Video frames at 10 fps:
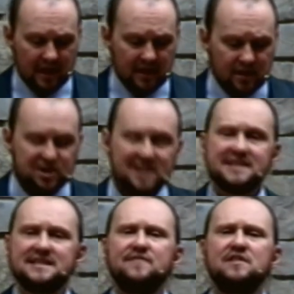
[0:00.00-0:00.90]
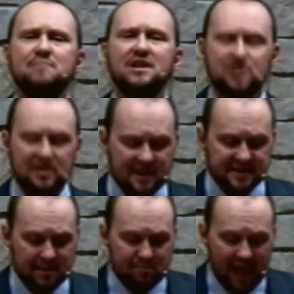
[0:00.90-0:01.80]
Jesus even mentioned
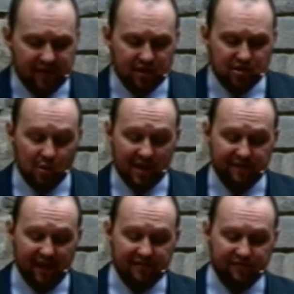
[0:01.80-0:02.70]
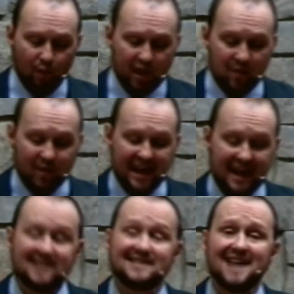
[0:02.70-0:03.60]
this in Matthew 25 40 when
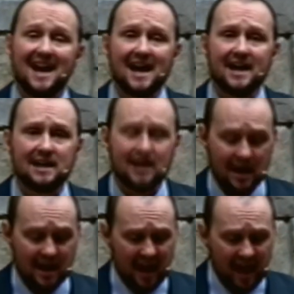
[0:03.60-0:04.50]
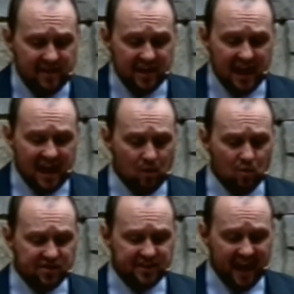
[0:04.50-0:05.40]
he said and the king
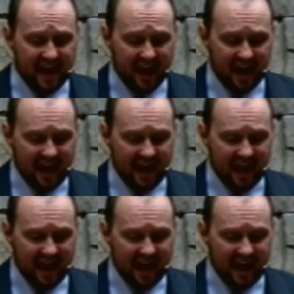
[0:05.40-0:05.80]
will say,